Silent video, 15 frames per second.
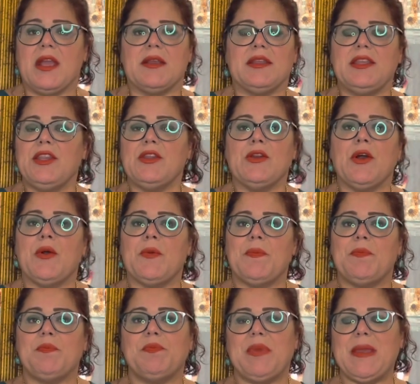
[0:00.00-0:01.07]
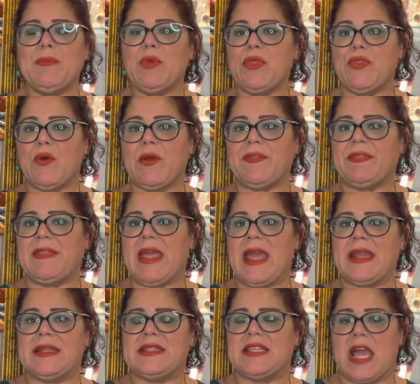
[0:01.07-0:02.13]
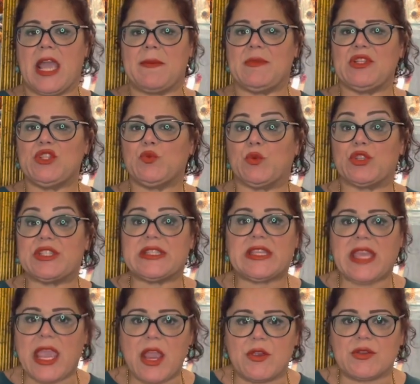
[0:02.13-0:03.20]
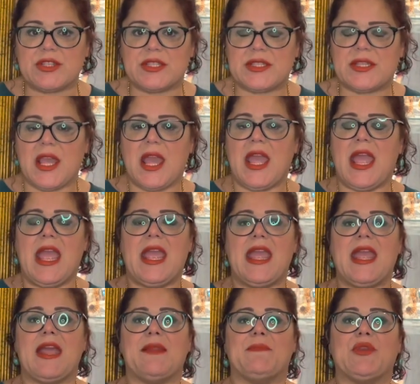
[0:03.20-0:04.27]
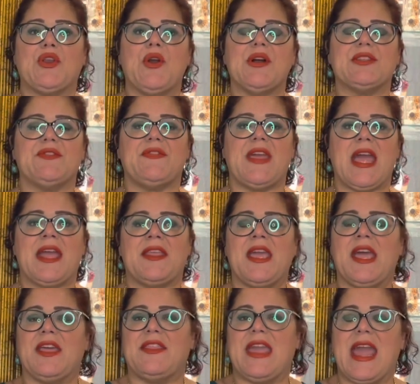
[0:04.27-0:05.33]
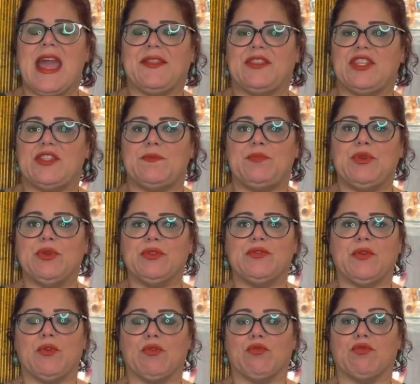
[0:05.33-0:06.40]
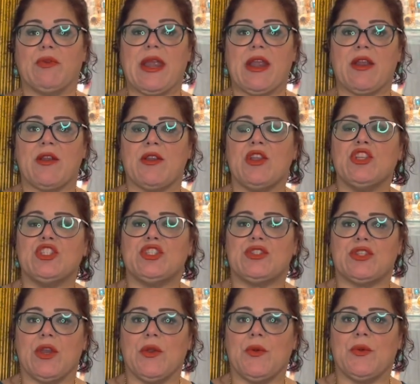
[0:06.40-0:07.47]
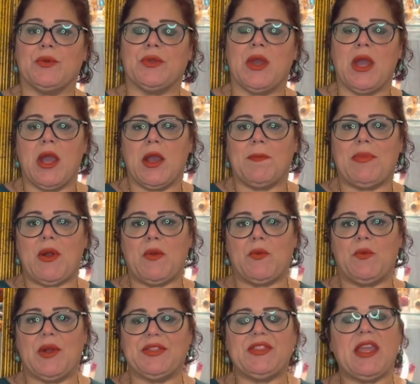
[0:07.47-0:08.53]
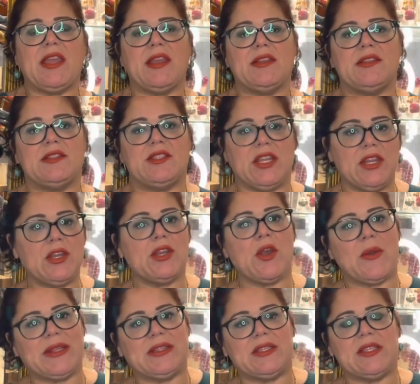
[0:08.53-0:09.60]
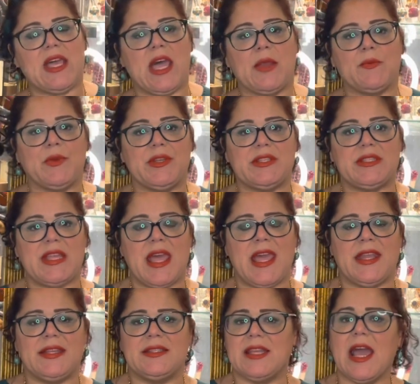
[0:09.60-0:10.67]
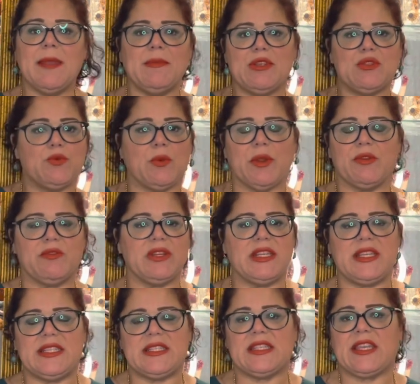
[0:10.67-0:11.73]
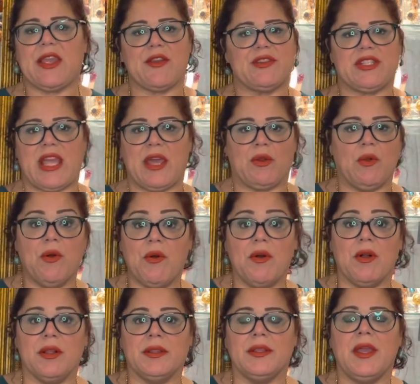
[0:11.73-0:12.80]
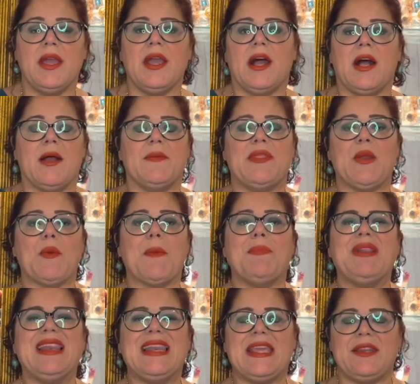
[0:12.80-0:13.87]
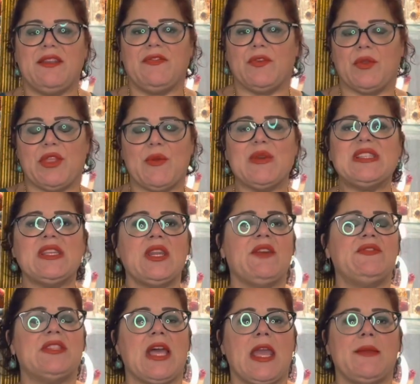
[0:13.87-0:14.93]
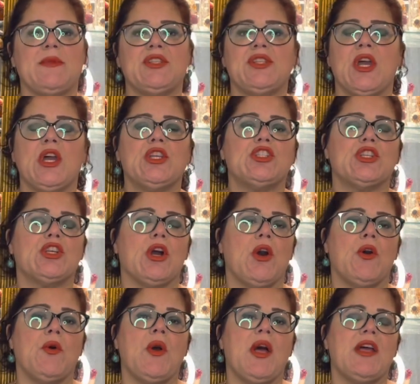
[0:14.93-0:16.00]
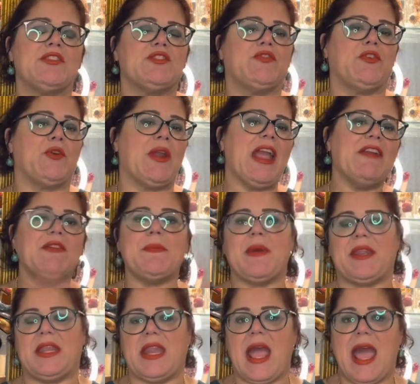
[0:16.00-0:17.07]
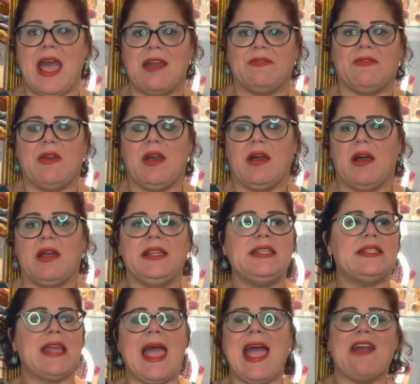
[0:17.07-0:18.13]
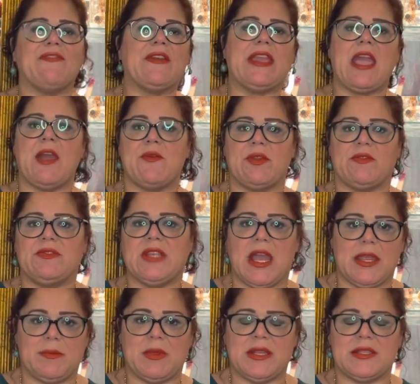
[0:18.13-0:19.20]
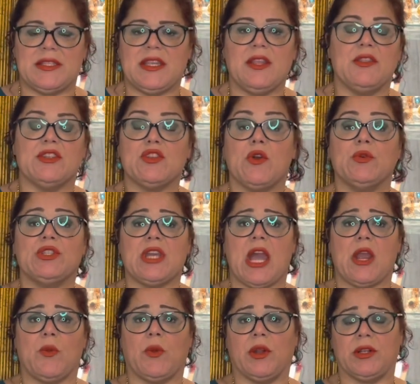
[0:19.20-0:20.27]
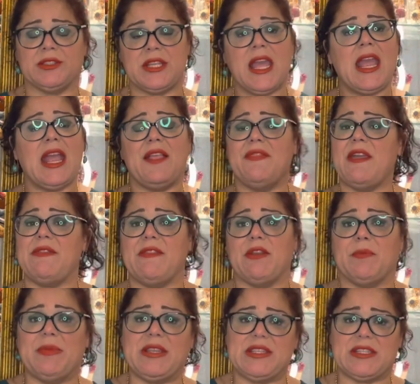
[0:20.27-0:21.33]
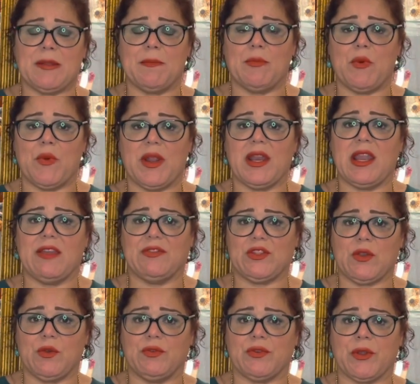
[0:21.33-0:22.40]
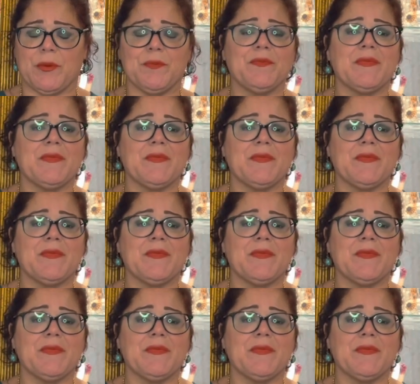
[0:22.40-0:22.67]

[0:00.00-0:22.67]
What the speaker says: You know, people thought that diamonds were scarce, and because of that, they had this beautiful, rare stone. But what they didn't know at the time was that diamonds weren't really scarce at all. They were plentiful. There was enough diamonds to go for everybody to have at least a half a carat of diamonds in this whole entire world, and then there'd be some more left over.